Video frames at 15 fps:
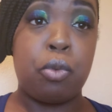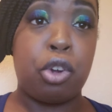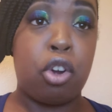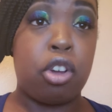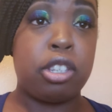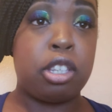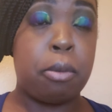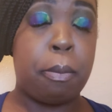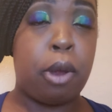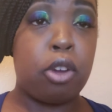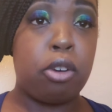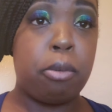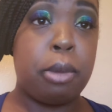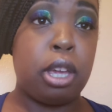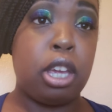We're going to
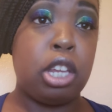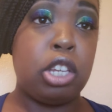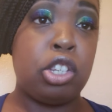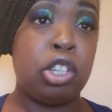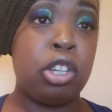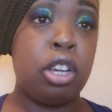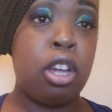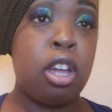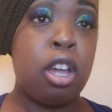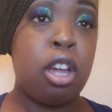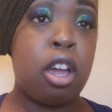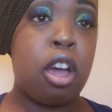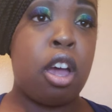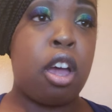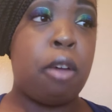Myrtle Beach
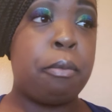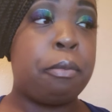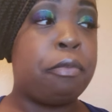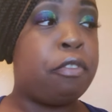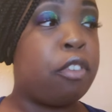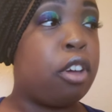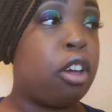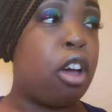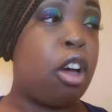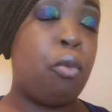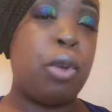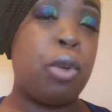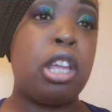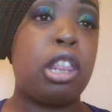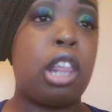for a
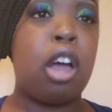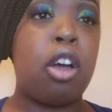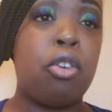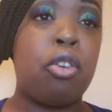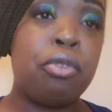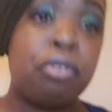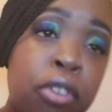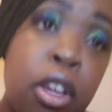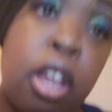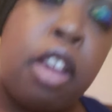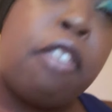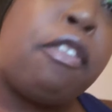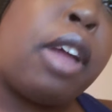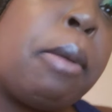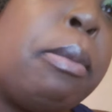week-long
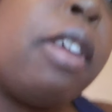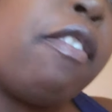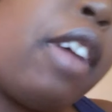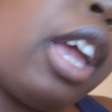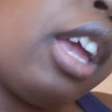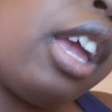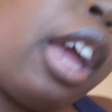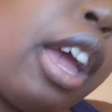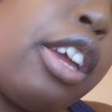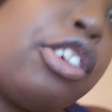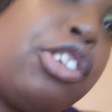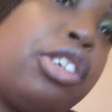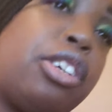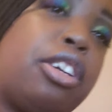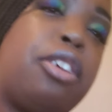family
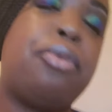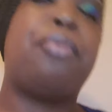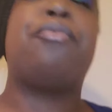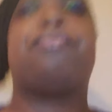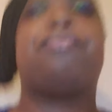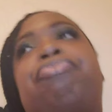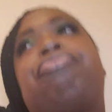vacation.